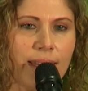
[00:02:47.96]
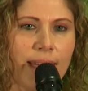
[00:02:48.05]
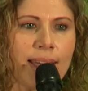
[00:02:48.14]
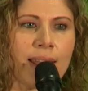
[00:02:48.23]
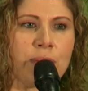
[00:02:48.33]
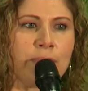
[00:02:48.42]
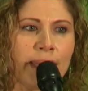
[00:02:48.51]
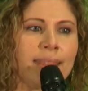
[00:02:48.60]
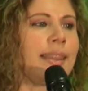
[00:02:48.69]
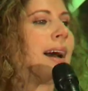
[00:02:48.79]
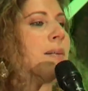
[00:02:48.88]
And I
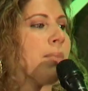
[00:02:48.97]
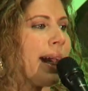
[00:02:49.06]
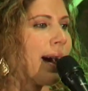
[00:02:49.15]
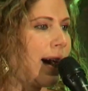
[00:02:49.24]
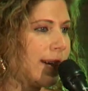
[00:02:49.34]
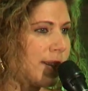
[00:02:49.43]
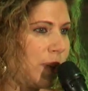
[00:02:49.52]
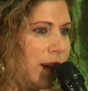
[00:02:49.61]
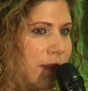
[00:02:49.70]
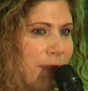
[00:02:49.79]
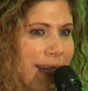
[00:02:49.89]
made that my
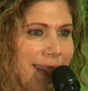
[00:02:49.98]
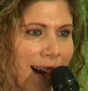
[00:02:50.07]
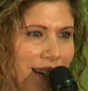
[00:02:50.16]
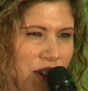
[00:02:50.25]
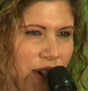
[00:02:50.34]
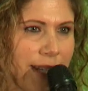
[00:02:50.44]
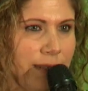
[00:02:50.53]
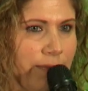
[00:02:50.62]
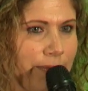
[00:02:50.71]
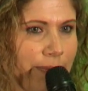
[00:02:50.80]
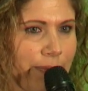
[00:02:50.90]
gospel, my doctrine.